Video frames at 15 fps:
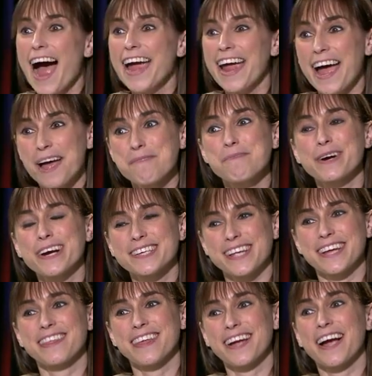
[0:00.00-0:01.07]
I am, because
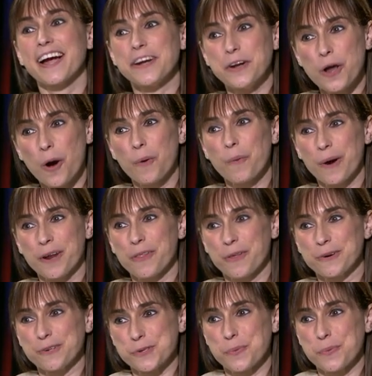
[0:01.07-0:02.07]
I think I know one of those